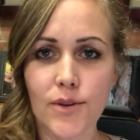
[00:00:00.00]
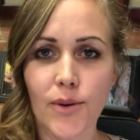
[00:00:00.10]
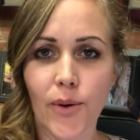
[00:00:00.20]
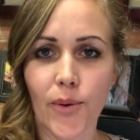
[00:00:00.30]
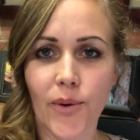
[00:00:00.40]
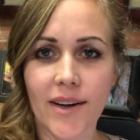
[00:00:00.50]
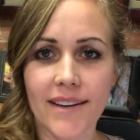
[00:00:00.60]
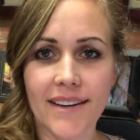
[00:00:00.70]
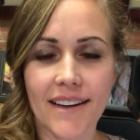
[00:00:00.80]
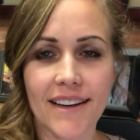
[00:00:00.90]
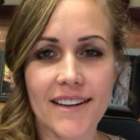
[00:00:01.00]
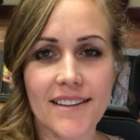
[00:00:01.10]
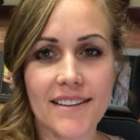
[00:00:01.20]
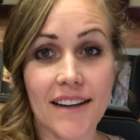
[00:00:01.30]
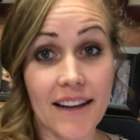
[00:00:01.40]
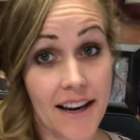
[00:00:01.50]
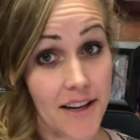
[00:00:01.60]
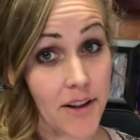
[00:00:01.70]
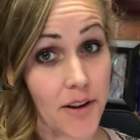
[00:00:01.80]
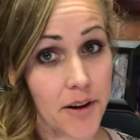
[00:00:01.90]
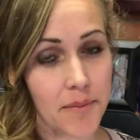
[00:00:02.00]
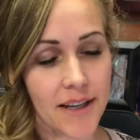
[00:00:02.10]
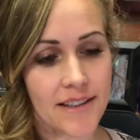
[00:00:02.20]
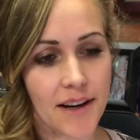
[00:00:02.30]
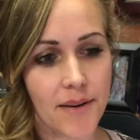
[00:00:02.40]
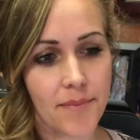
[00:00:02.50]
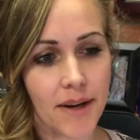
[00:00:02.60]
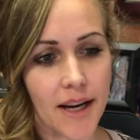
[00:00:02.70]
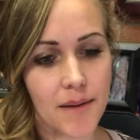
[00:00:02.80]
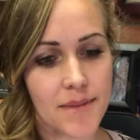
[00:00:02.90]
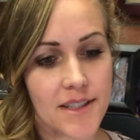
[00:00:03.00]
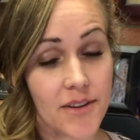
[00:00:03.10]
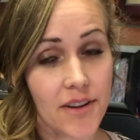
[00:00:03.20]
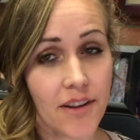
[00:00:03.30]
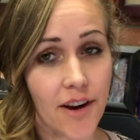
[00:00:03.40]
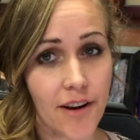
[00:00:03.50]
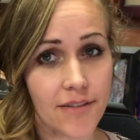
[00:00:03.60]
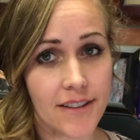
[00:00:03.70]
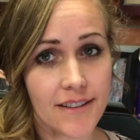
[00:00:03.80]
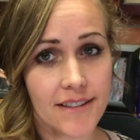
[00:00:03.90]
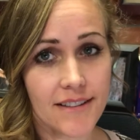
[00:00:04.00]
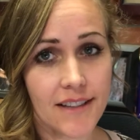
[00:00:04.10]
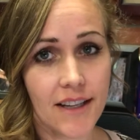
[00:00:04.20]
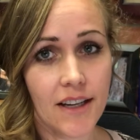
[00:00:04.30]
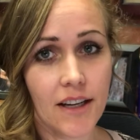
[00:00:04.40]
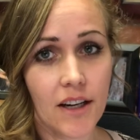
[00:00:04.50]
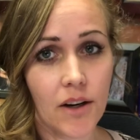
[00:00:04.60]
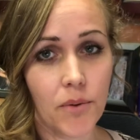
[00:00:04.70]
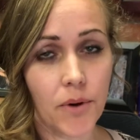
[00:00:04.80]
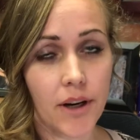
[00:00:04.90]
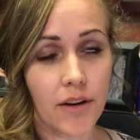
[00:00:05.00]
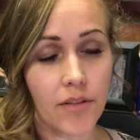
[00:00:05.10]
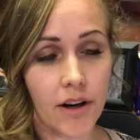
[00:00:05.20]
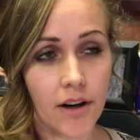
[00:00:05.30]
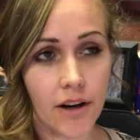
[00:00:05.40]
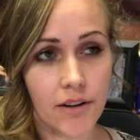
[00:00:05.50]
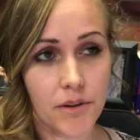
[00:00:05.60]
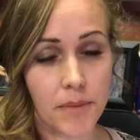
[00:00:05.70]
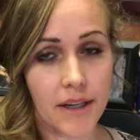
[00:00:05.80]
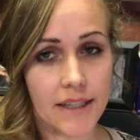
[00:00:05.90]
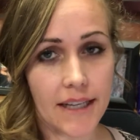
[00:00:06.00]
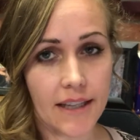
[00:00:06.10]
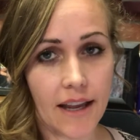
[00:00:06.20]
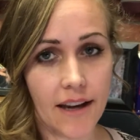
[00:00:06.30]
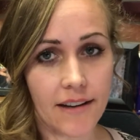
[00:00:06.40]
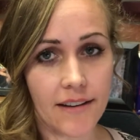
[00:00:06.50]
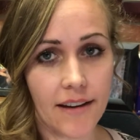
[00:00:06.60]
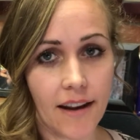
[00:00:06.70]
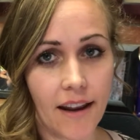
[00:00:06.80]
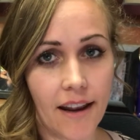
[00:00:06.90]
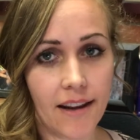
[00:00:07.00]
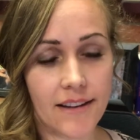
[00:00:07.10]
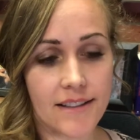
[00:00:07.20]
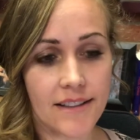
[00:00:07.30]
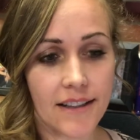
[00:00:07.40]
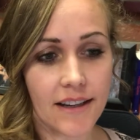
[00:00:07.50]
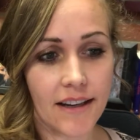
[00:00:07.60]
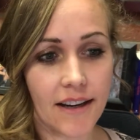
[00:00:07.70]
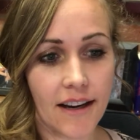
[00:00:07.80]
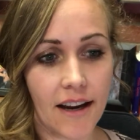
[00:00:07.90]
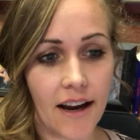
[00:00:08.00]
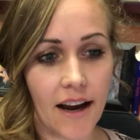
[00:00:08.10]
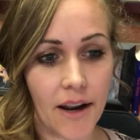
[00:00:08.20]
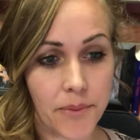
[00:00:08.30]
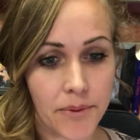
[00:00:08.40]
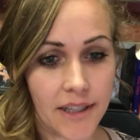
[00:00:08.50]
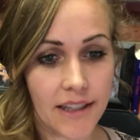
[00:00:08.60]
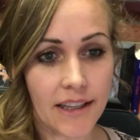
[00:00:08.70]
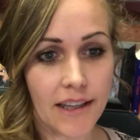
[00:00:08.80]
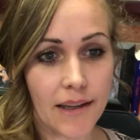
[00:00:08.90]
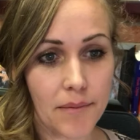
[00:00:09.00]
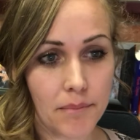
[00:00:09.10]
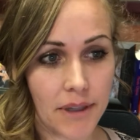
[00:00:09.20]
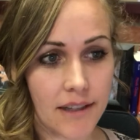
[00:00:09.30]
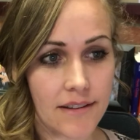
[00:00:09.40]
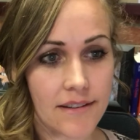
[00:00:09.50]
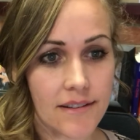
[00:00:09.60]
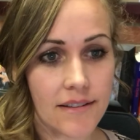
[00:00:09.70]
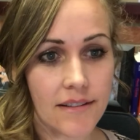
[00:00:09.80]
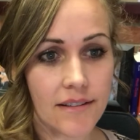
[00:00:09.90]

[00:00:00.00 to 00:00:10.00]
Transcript: So it is nine o'clock my time. I am still in the office, working very hard to meet a deadline, and I really miss